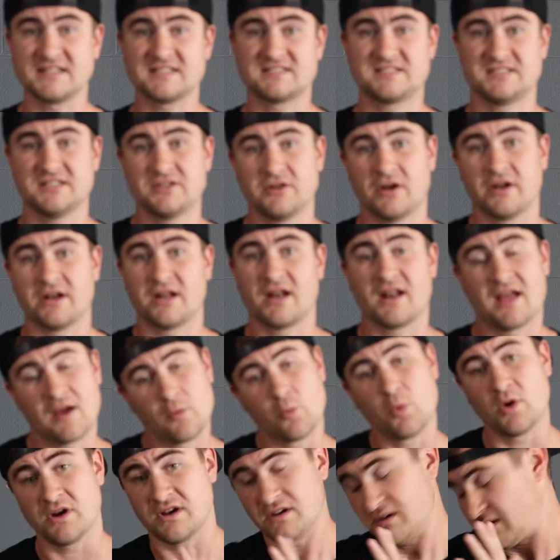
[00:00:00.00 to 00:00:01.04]
to sit on it. I
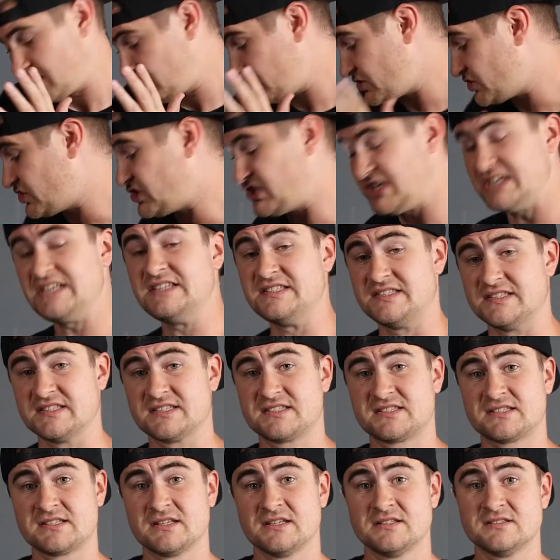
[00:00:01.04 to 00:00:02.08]
want
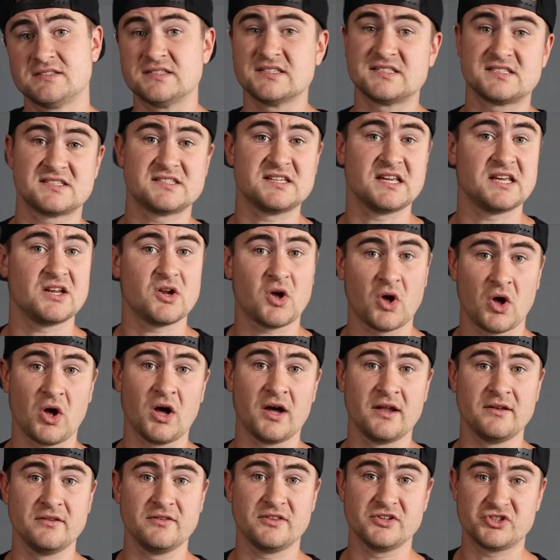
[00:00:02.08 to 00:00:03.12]
Jesus to sit
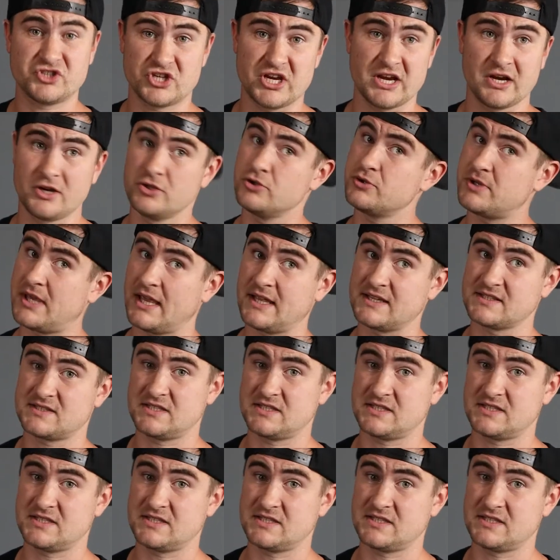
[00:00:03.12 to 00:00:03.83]
on the chair. You can't